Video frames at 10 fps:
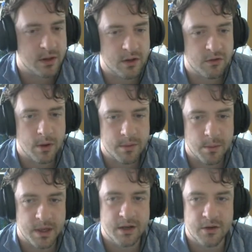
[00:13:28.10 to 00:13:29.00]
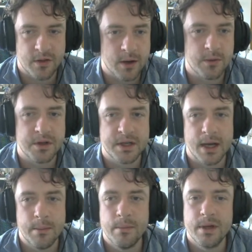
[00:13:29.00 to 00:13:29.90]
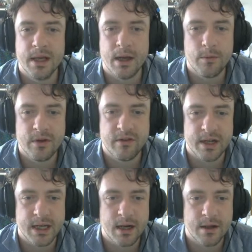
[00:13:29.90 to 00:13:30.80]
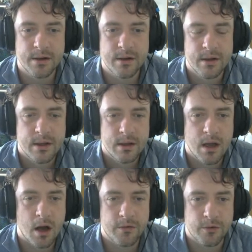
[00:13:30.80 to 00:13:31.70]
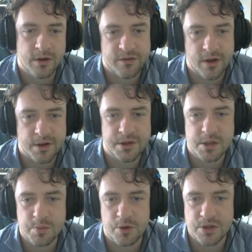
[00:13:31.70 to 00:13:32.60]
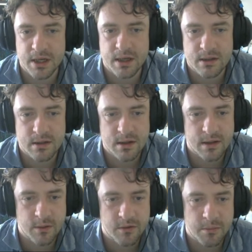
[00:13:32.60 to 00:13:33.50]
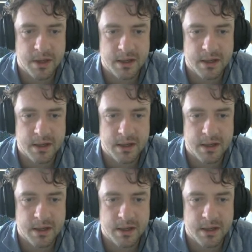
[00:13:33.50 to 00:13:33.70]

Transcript: the script. I mean, I do that all the time, but yeah, I recently learned after I started this project that was a bad